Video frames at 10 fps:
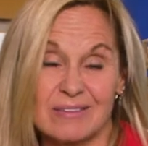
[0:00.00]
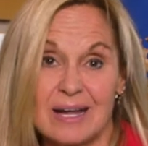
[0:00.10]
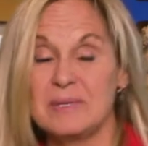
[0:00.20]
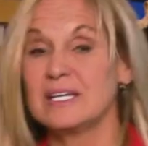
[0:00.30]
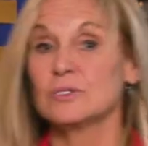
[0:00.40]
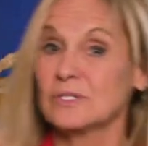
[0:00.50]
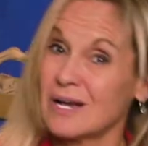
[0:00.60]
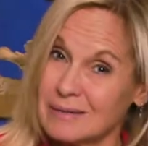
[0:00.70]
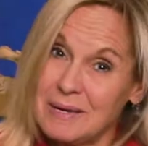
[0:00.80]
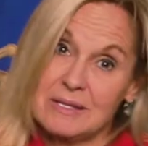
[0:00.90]
right? Because we're
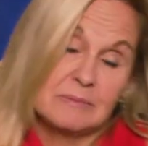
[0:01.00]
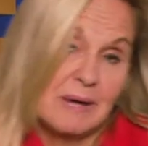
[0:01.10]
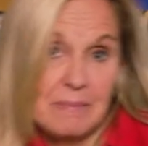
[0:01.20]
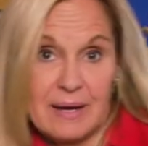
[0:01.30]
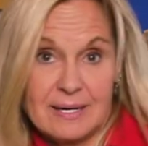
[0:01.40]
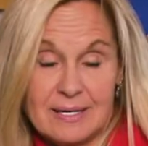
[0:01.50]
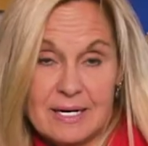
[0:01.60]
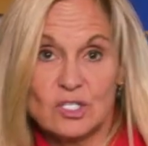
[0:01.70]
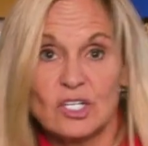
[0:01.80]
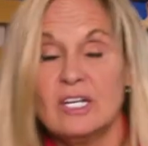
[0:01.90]
talking about this mind-body
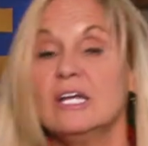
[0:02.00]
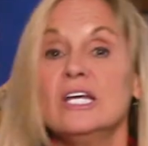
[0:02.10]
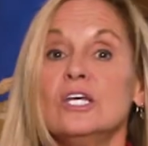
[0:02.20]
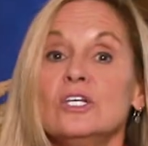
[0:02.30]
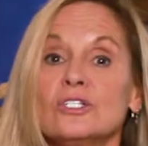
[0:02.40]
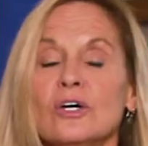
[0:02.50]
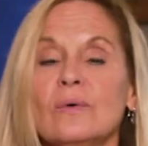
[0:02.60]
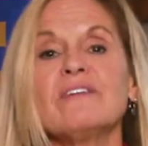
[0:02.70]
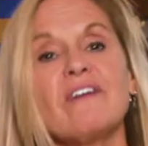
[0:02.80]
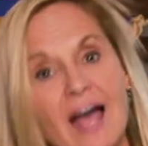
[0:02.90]
connection. So
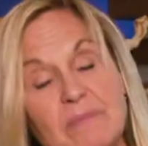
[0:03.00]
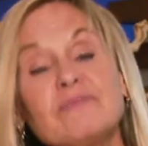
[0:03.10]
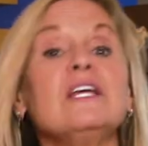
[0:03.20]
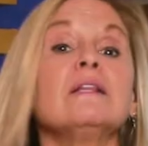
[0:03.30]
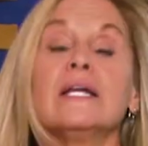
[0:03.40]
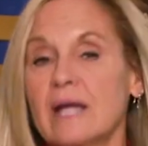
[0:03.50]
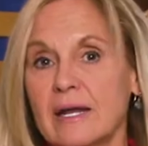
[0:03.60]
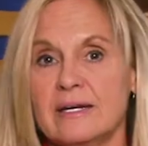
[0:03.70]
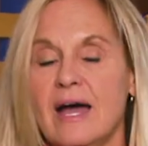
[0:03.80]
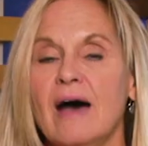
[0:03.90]
if I'm feeling
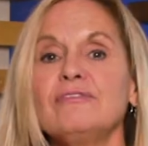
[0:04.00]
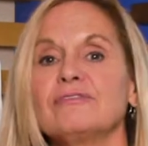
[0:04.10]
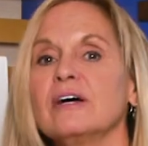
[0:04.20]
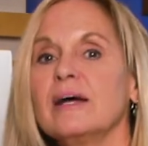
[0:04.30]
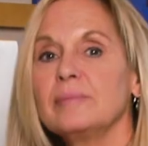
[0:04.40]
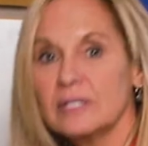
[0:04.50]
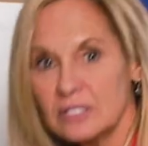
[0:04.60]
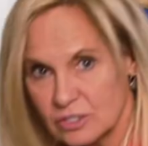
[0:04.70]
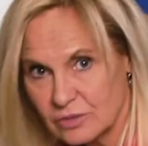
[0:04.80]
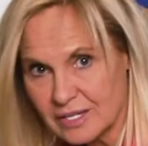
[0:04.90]
not enough, I'm going to
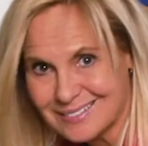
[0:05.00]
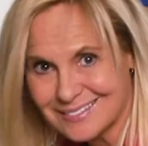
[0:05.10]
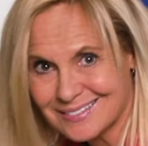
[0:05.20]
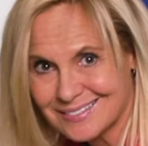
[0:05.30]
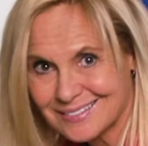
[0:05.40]
do this,